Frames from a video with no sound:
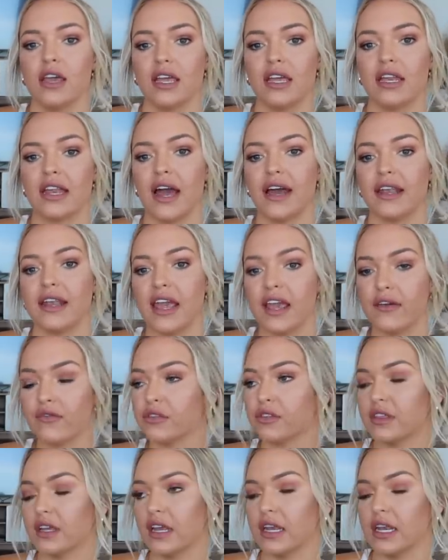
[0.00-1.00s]
It had
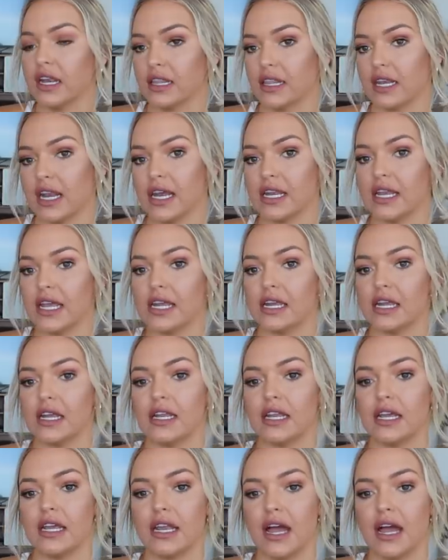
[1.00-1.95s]
everything in it that I needed.